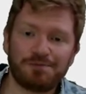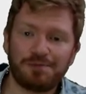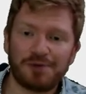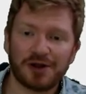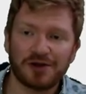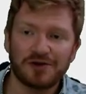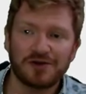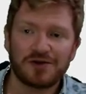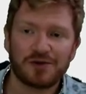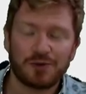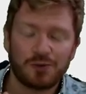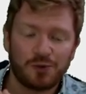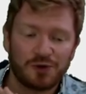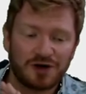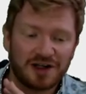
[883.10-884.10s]
But
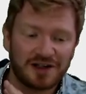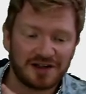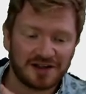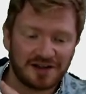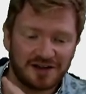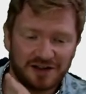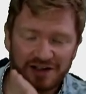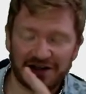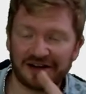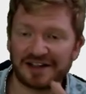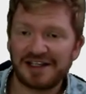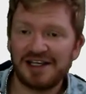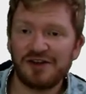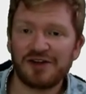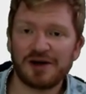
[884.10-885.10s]
the
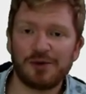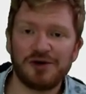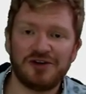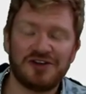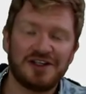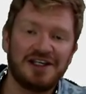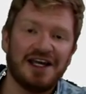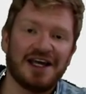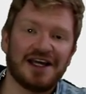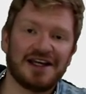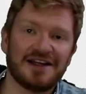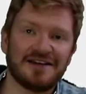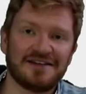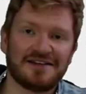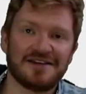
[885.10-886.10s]
key thing I want you to
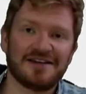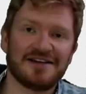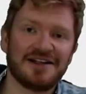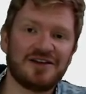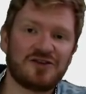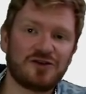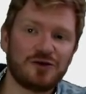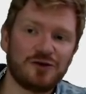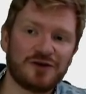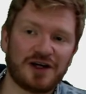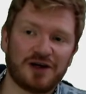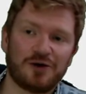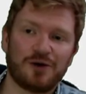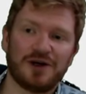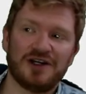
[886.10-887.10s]
get is that these
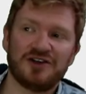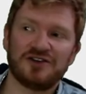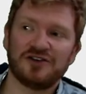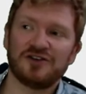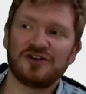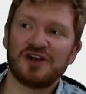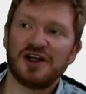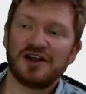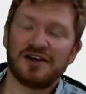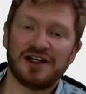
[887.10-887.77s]
SUVAT equations,